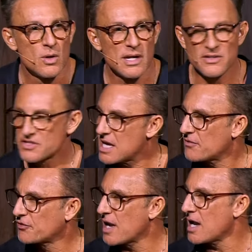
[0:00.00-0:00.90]
Instead
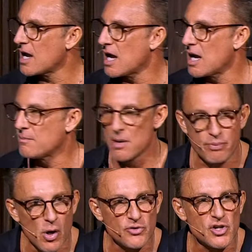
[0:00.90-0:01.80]
of saying, I'm
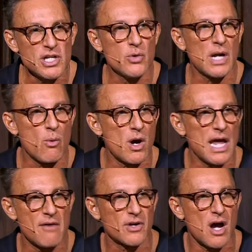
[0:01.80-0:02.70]
approaching you and I want
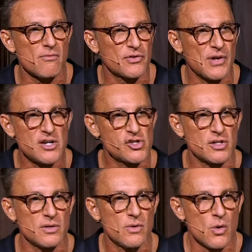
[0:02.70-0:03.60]
to have a
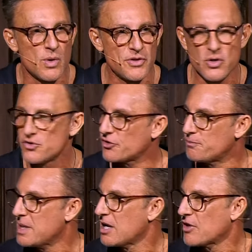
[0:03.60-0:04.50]
conversation with you
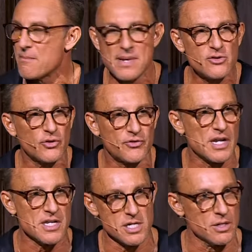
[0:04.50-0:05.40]
just because I'm
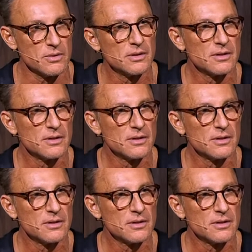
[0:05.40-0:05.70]
interested in you,